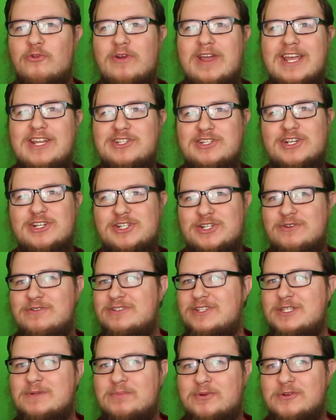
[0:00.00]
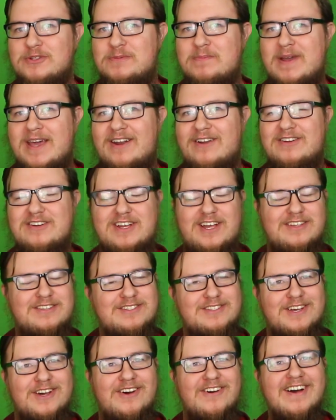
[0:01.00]
rage issues as Bruce Banner does,
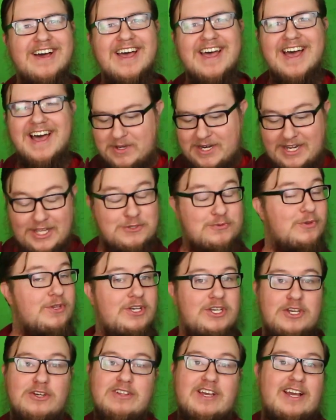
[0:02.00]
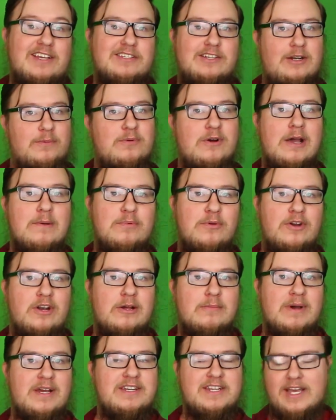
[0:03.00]
so. But it's really cute. Like I said, I'll probably put it
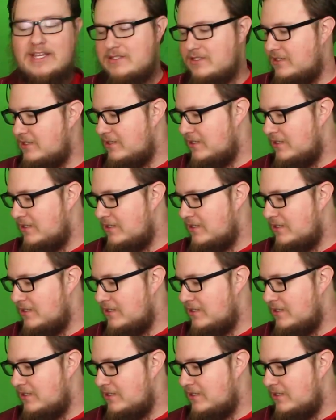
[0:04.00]
on my desk.